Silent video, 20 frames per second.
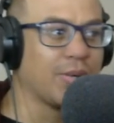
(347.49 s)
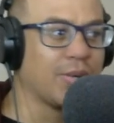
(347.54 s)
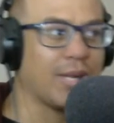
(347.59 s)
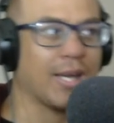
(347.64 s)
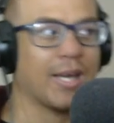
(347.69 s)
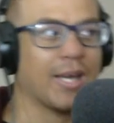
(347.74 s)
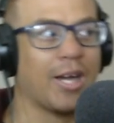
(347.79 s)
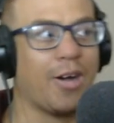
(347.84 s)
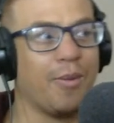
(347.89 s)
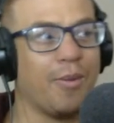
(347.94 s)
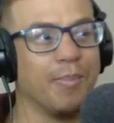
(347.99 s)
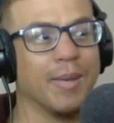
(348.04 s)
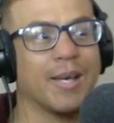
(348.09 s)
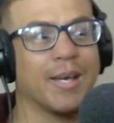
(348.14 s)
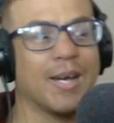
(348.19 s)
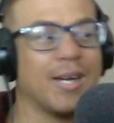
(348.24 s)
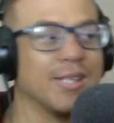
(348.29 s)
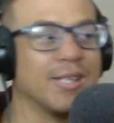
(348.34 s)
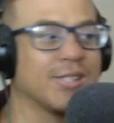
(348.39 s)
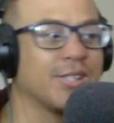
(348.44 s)
like how
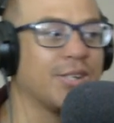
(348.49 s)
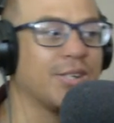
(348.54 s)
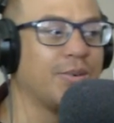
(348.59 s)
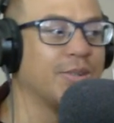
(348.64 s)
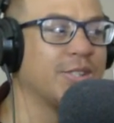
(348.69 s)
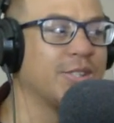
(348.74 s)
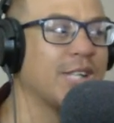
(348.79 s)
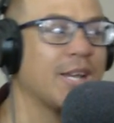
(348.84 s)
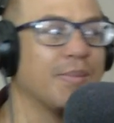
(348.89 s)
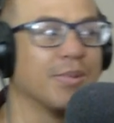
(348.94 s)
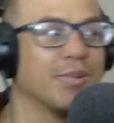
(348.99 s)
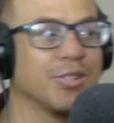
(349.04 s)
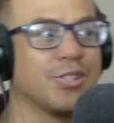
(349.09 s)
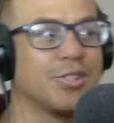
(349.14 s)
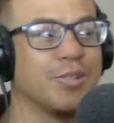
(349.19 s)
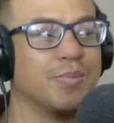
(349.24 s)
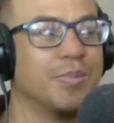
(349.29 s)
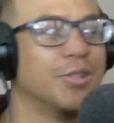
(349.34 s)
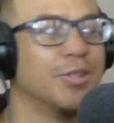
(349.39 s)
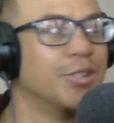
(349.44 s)
Mikasa was able
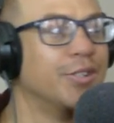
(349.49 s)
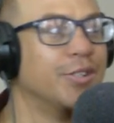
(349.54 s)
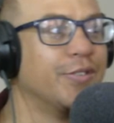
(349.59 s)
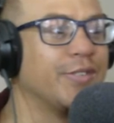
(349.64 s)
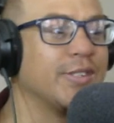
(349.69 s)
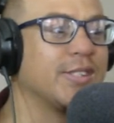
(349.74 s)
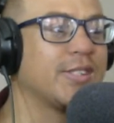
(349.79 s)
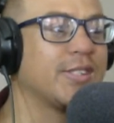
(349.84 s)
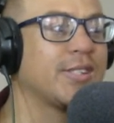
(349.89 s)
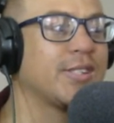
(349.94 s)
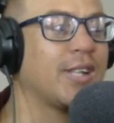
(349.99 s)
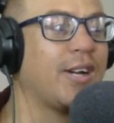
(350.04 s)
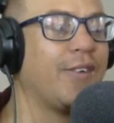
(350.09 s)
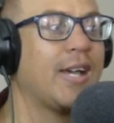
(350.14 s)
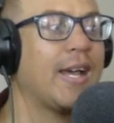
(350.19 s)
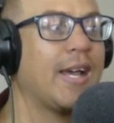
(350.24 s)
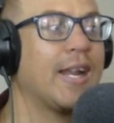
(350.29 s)
to move and stuff